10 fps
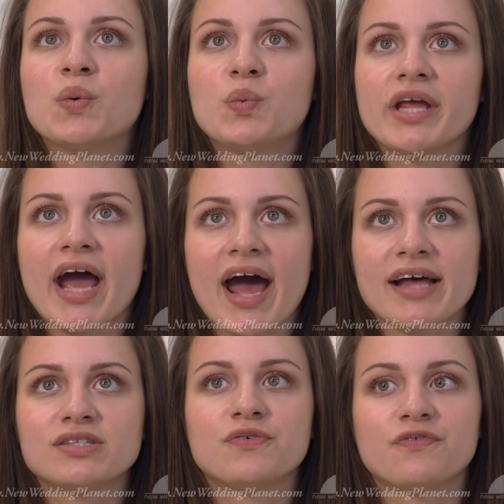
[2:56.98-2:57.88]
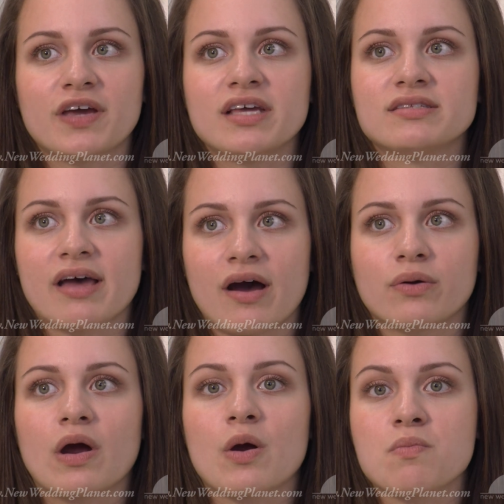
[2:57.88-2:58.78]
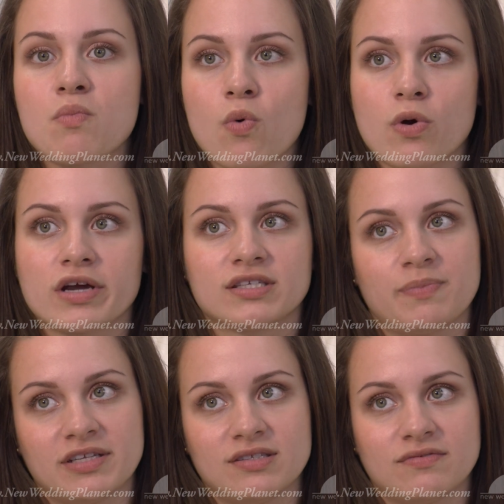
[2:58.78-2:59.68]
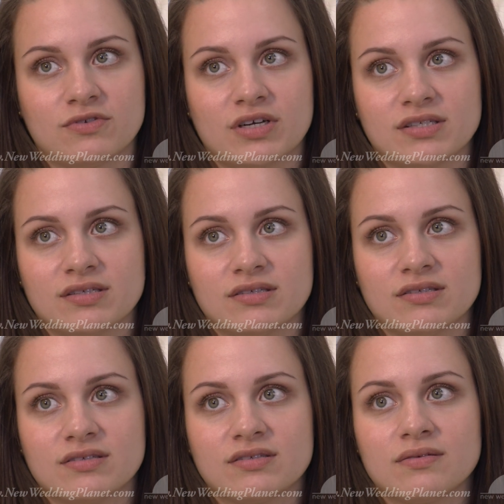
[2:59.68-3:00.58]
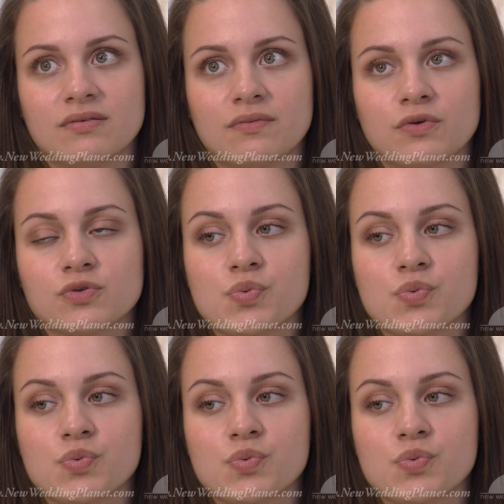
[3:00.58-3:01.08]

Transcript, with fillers: We had to phase out our more expensive dresses because